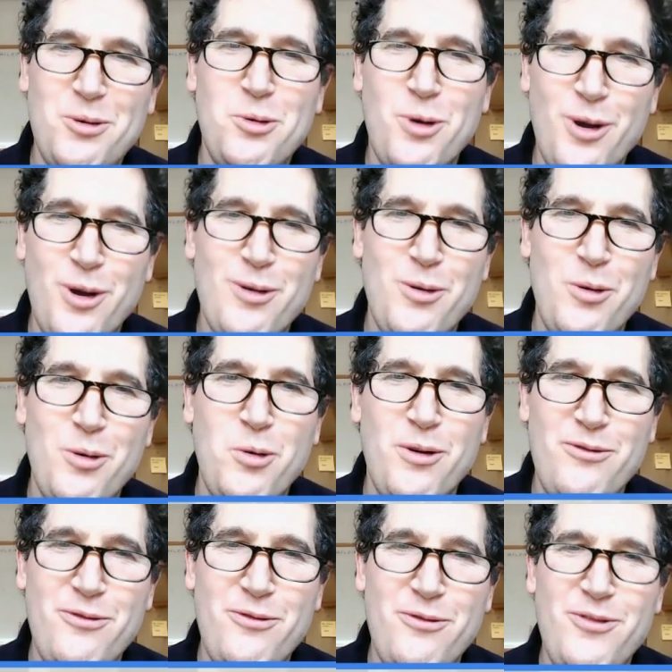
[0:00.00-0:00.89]

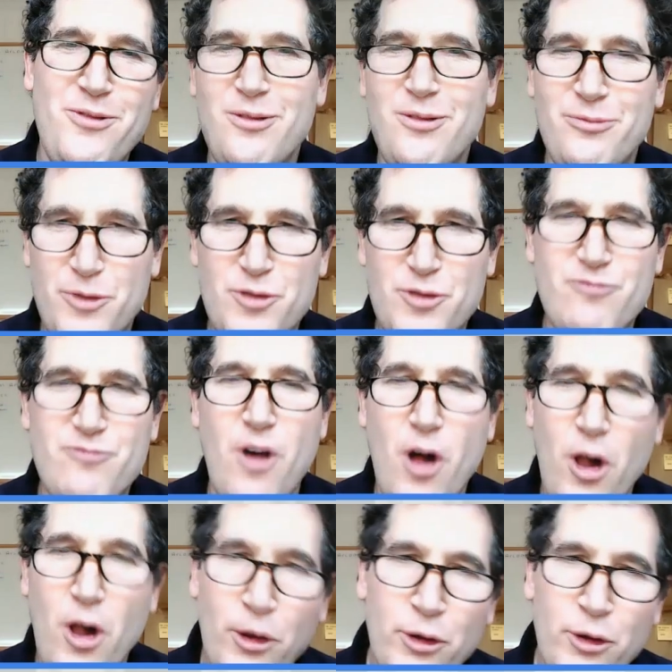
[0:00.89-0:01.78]
or feel
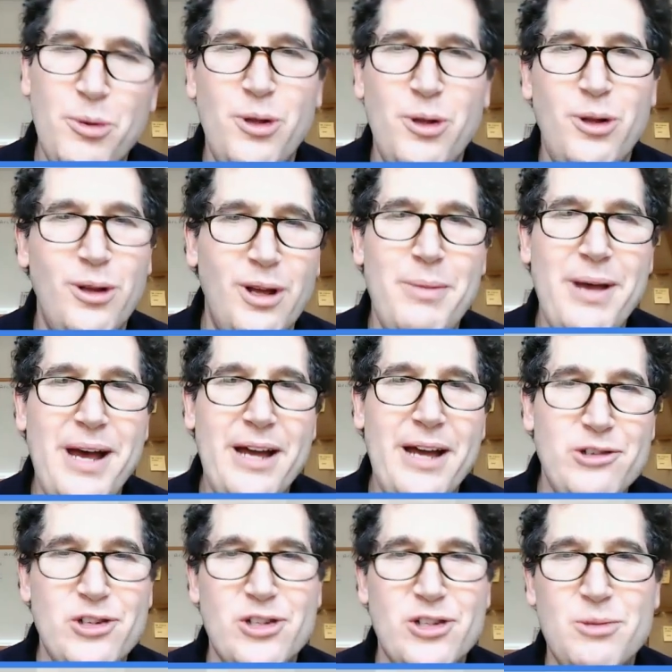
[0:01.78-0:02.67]
vulnerable
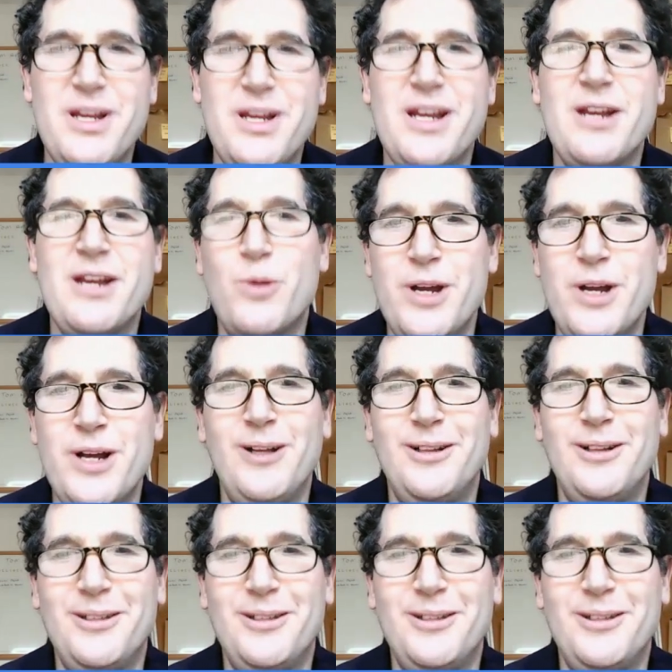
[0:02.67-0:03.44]
about just being real.